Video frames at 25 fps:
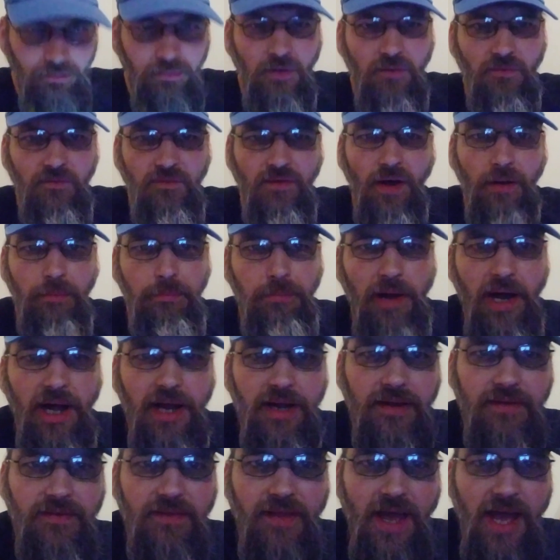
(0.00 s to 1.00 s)
move up
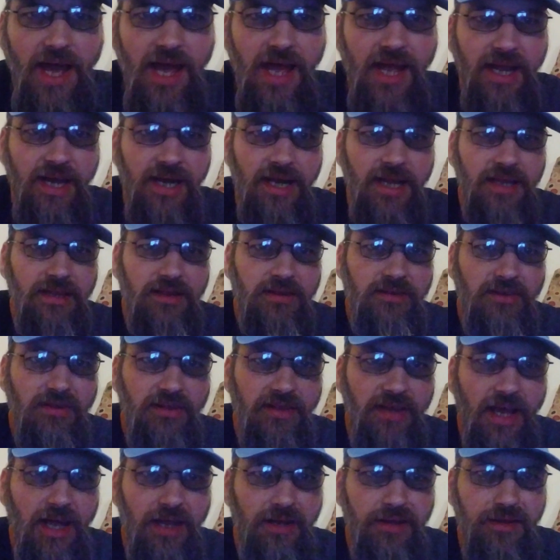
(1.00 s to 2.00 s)
out of that and into
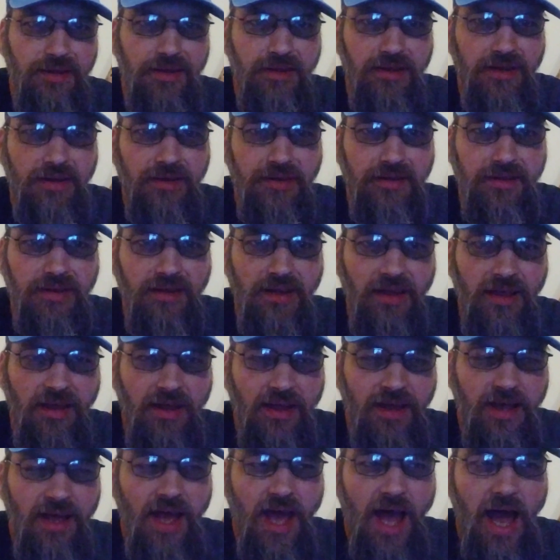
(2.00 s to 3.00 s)
that sixth.
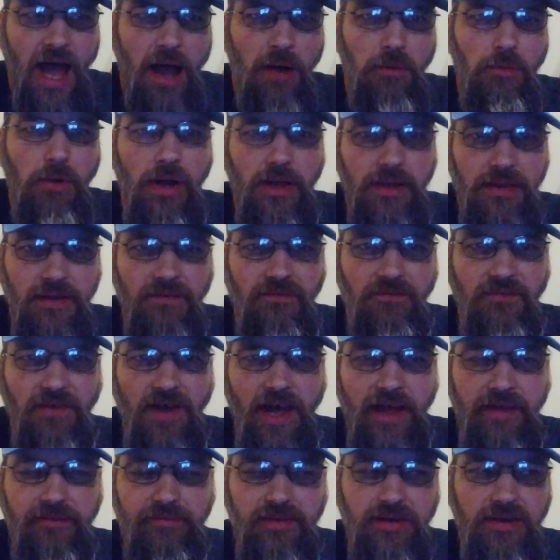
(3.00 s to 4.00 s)
I want the
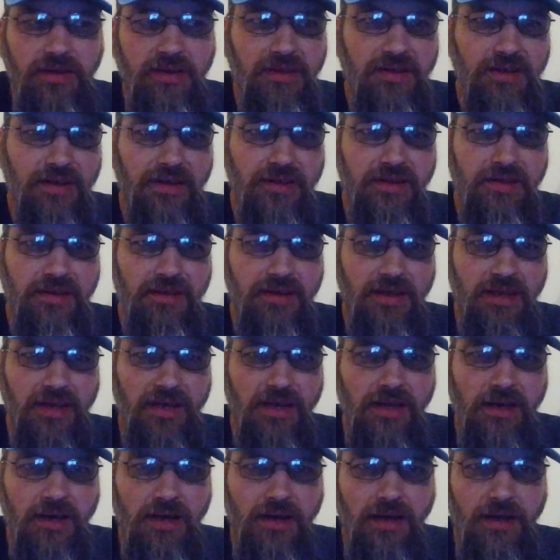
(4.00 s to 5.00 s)
five or six
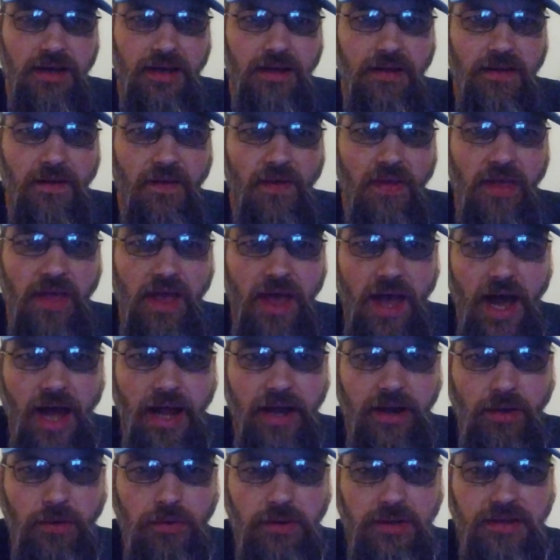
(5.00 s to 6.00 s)
seed. Uh,
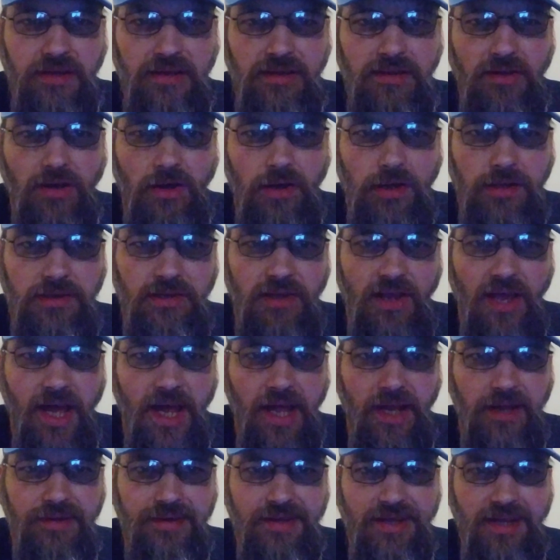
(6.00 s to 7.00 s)
I know it's a tall
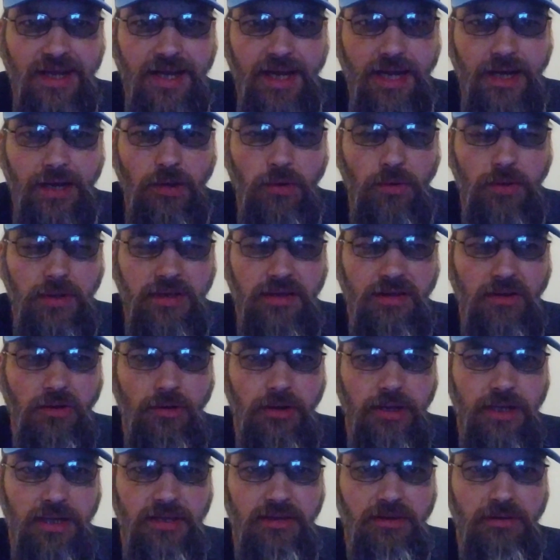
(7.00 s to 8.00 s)
task, and I know it's
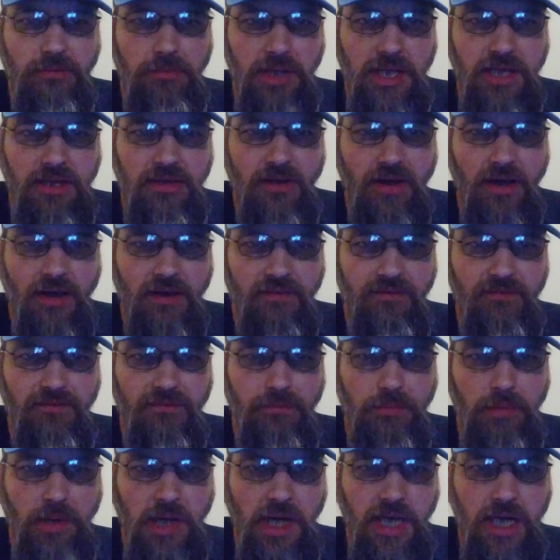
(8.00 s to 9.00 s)
going to be tough,
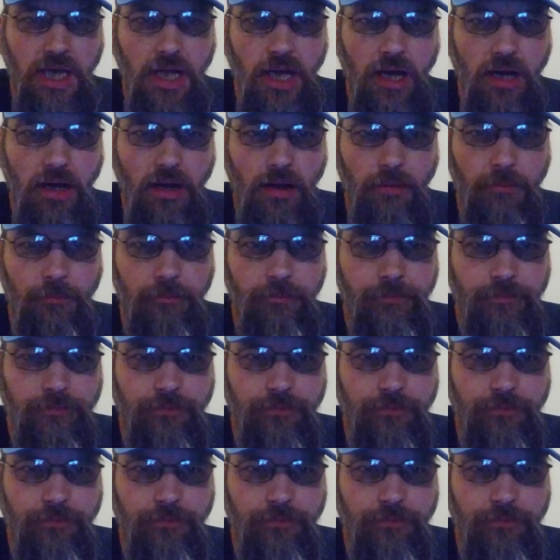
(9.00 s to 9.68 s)
but um,